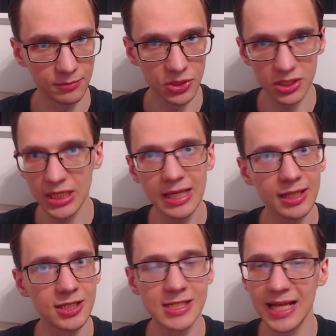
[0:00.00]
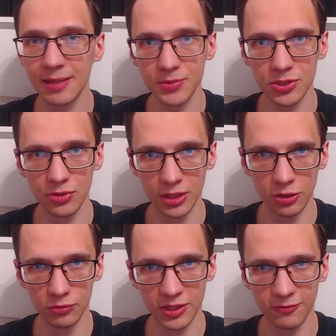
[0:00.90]
You see, there's absolutely no
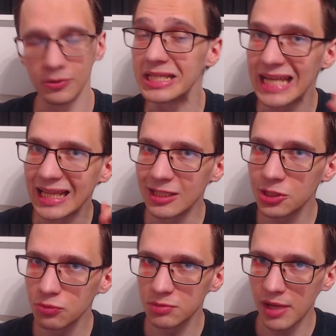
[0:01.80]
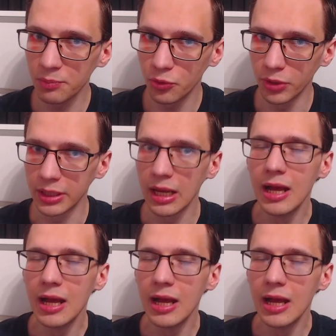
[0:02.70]
difference. And this was my point.